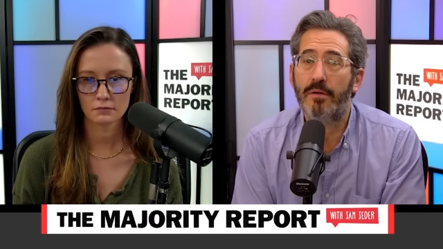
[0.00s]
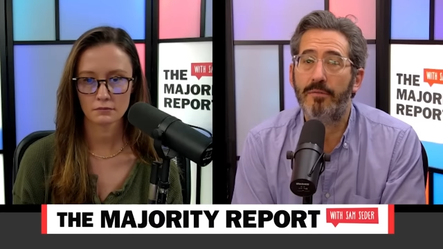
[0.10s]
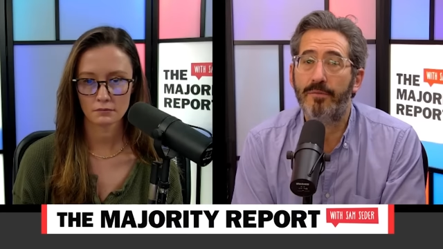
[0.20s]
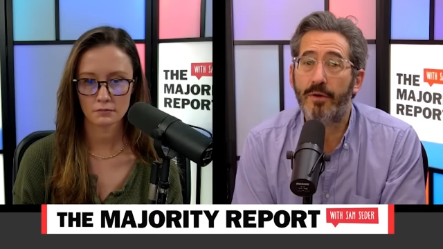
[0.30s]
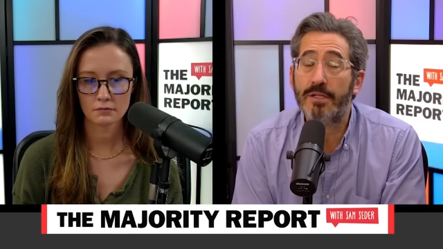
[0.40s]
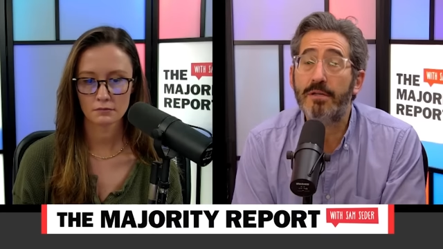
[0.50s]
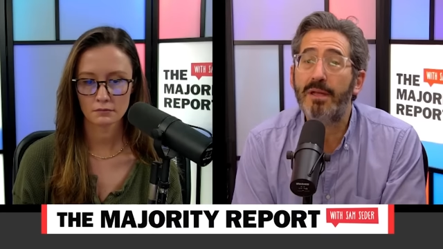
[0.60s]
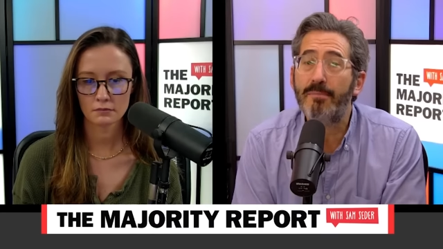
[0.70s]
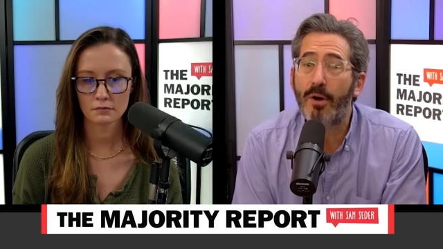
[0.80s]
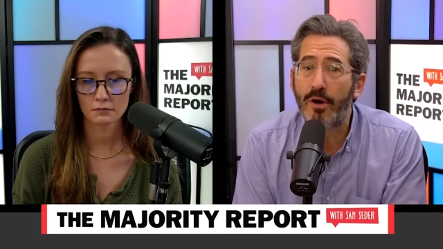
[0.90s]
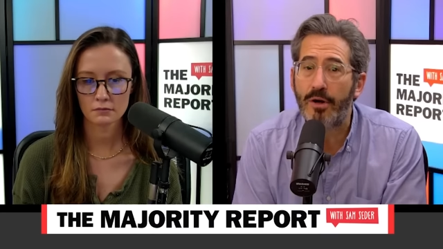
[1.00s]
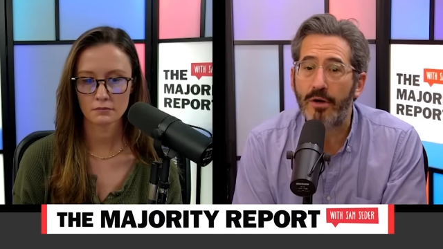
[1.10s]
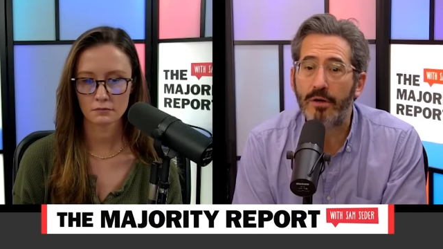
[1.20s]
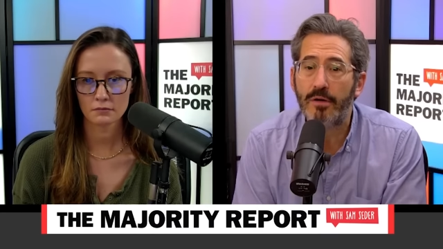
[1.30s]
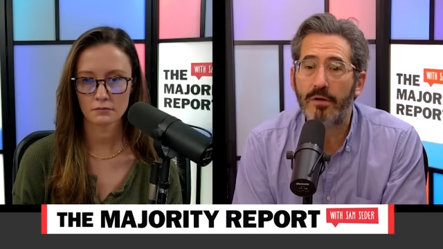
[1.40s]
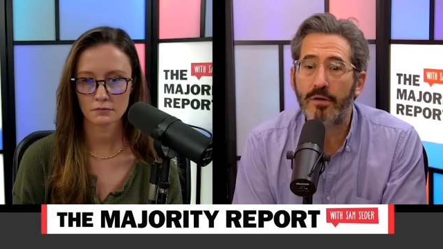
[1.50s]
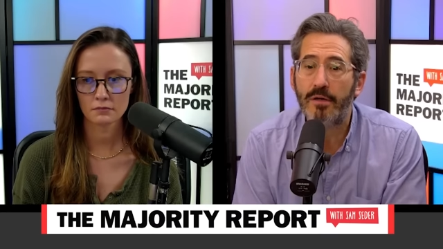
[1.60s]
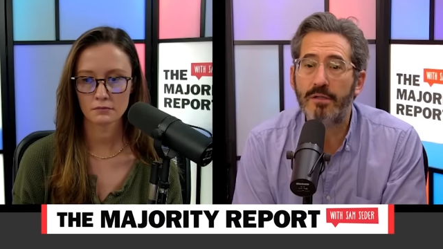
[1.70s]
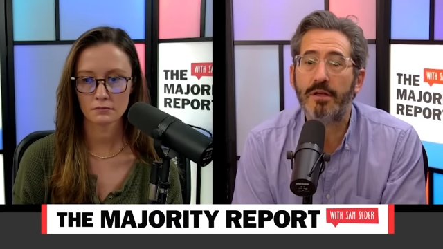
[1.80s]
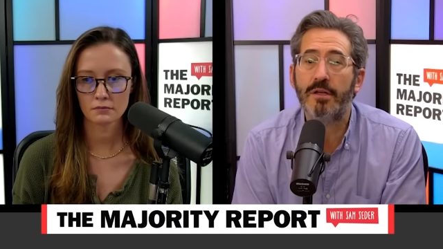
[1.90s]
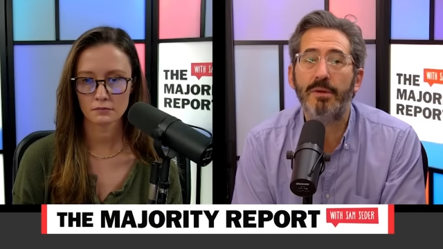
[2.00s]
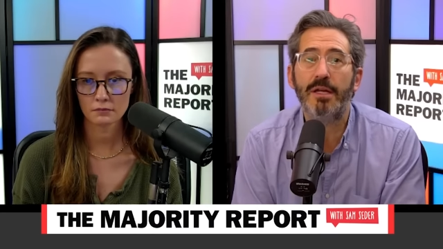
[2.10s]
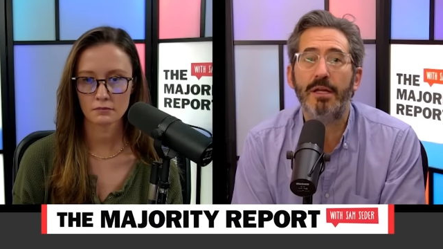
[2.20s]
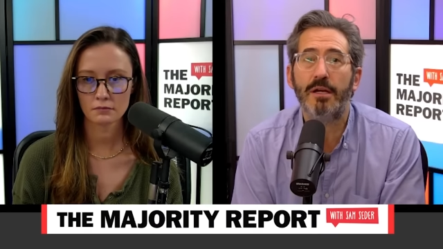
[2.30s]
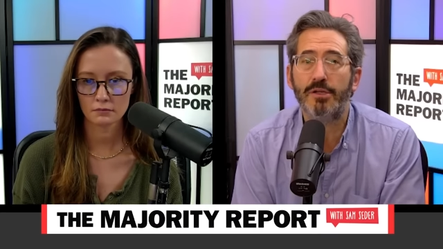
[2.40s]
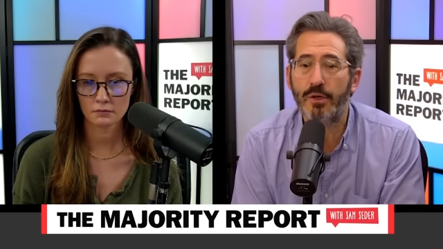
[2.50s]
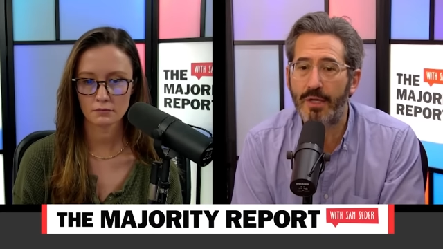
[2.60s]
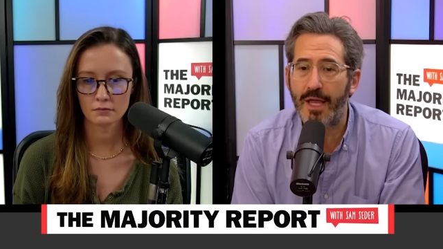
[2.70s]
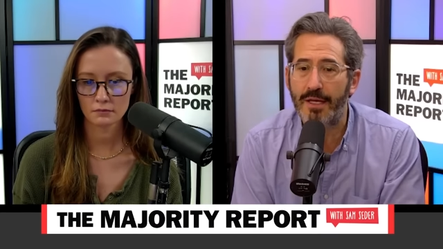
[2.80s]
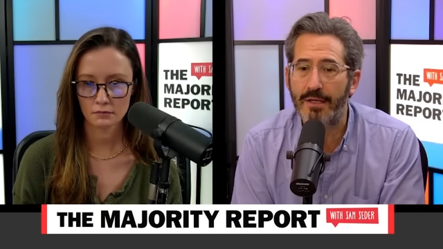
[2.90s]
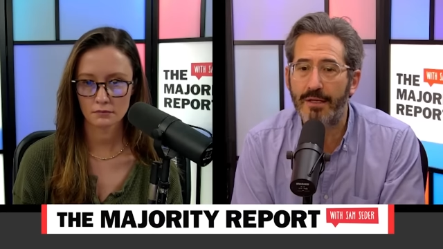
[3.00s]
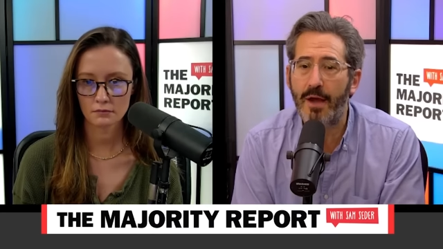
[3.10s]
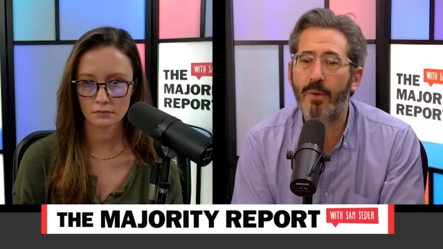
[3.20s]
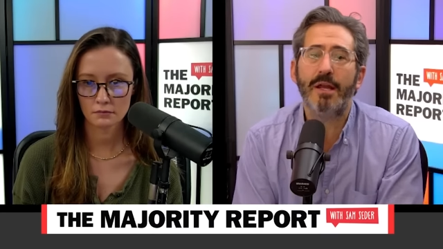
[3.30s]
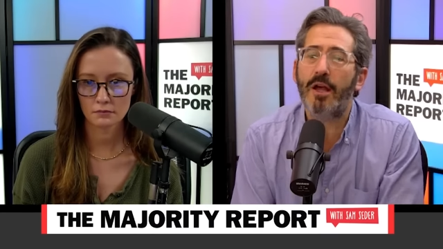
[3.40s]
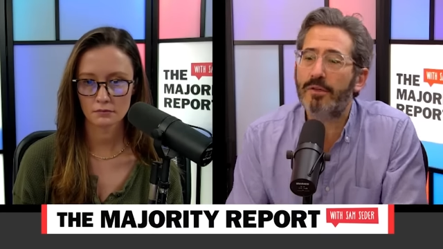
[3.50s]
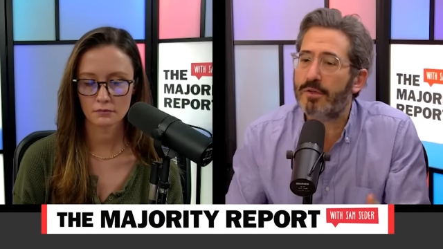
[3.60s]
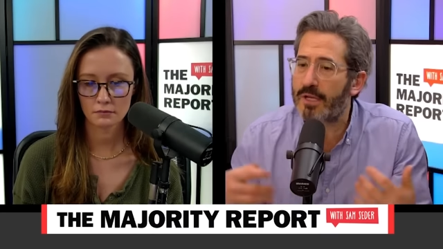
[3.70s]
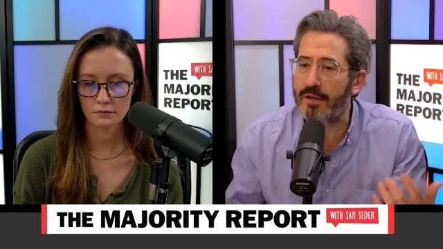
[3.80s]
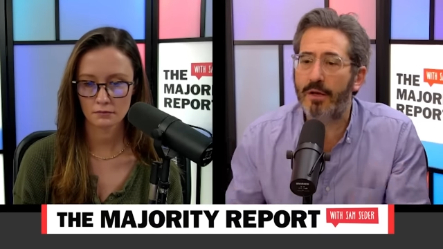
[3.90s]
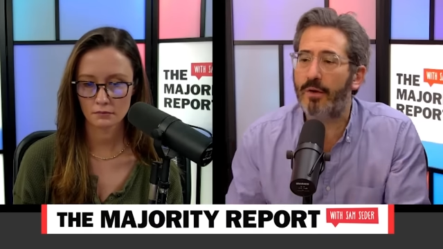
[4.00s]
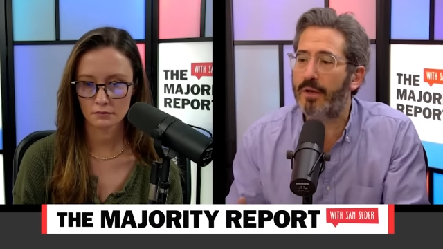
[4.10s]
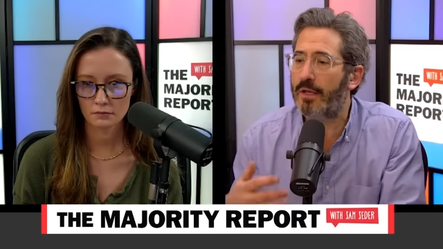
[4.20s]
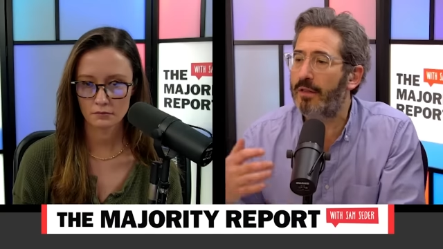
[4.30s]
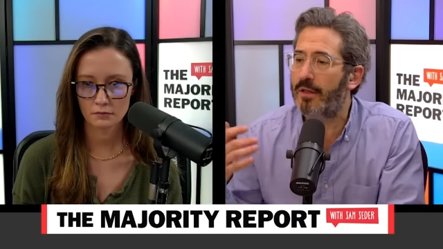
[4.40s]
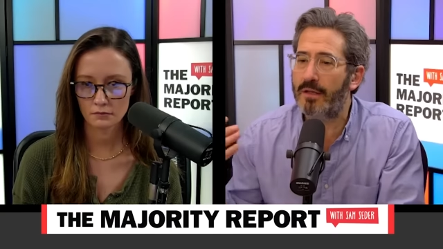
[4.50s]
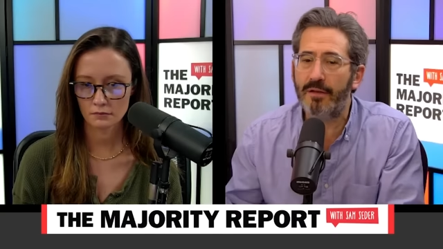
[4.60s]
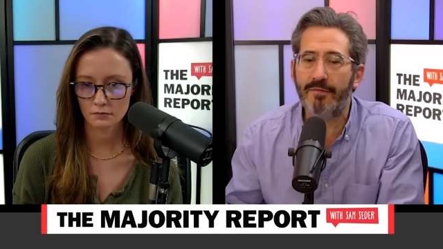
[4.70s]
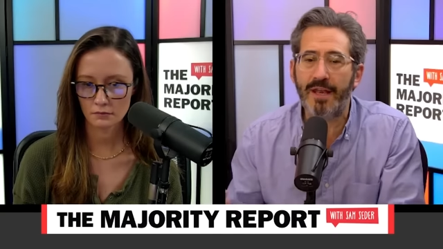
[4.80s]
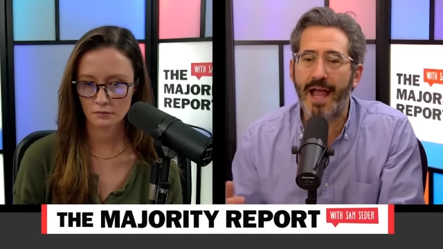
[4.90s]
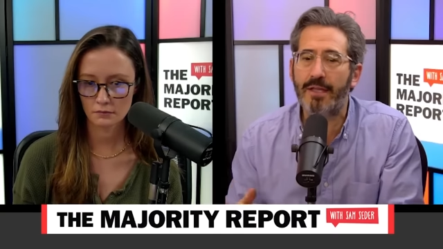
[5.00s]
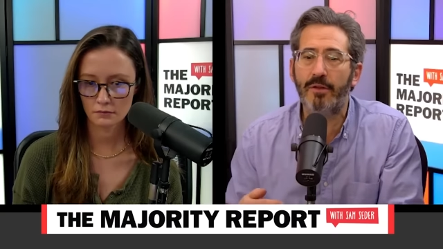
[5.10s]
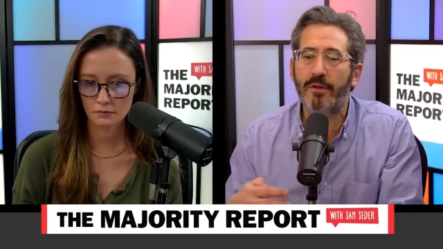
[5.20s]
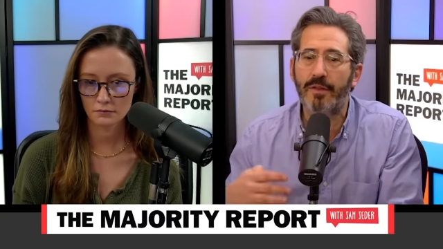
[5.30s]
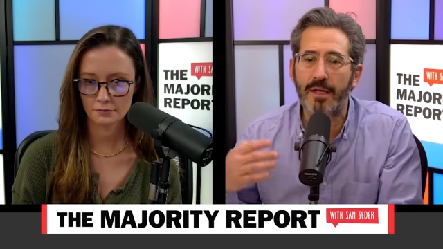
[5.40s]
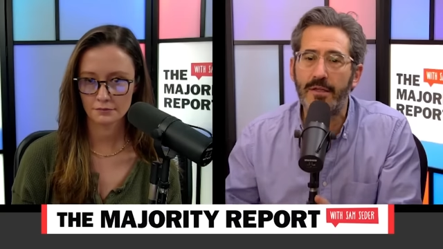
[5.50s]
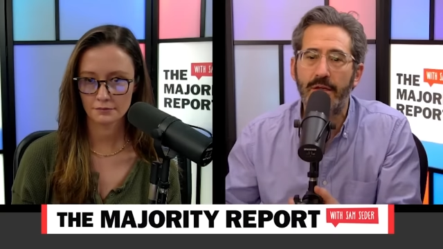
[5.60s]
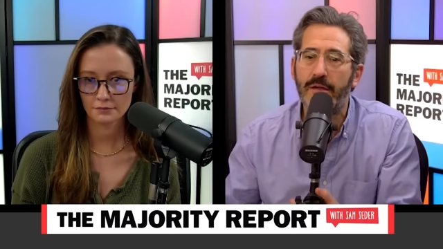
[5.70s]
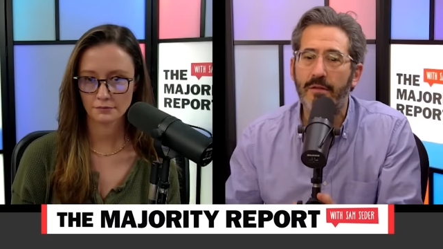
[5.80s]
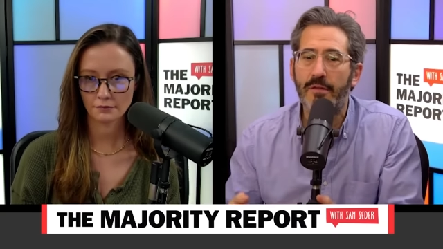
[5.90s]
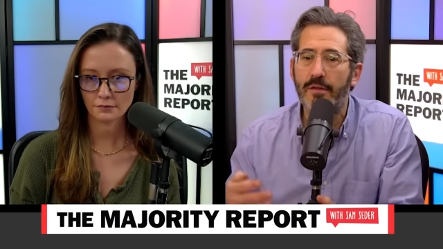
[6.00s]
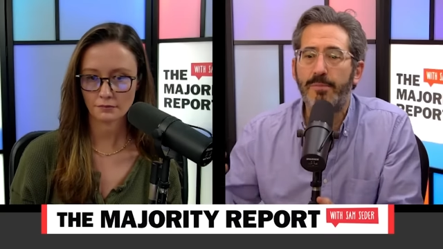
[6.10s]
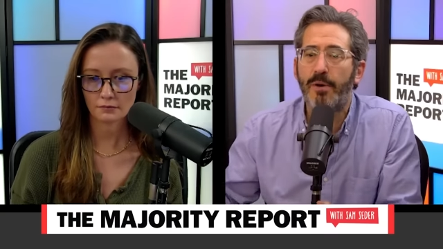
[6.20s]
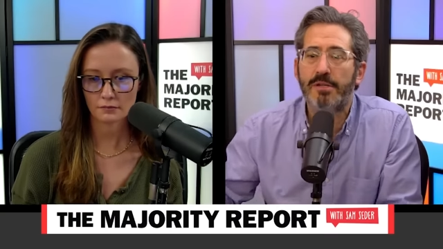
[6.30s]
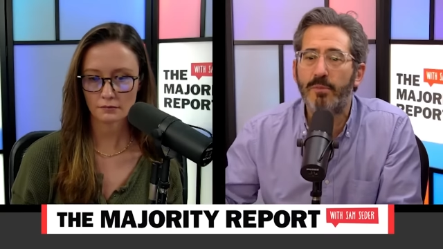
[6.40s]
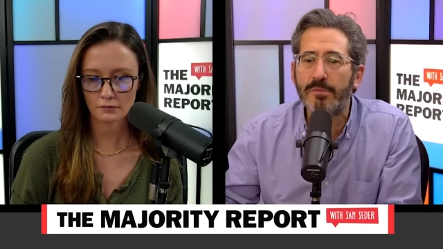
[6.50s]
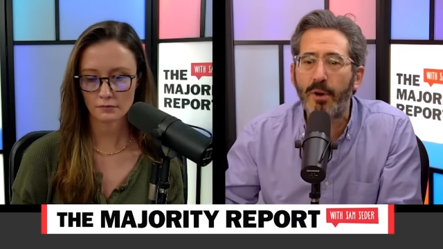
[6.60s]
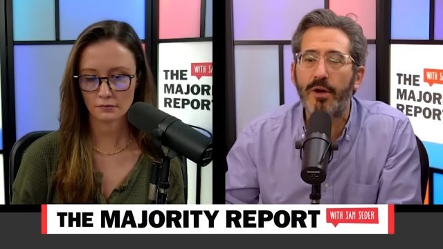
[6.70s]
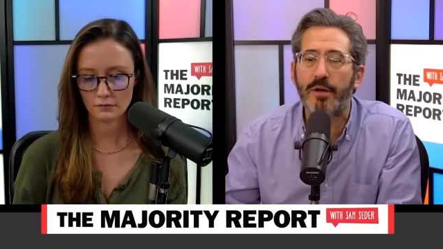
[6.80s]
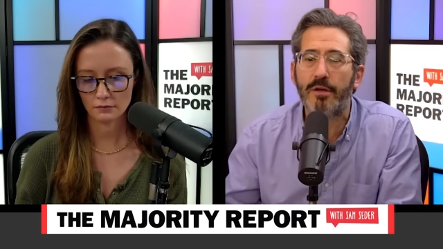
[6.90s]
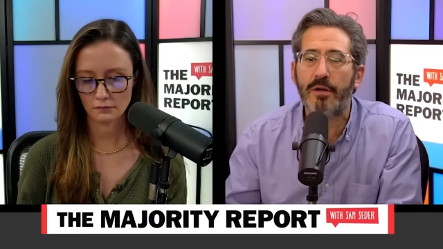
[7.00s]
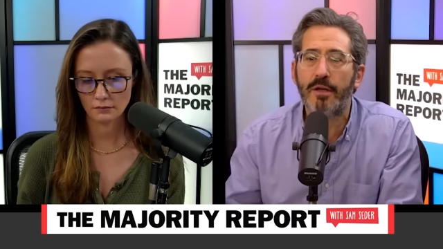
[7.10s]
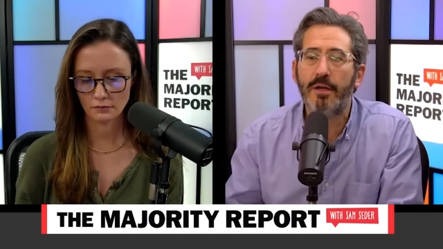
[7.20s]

Speaker 1: for it to be murder, it's going to be adjudicated. Now we can also say, you know, in, in the, in the vernacular, that uh, this person was murdered,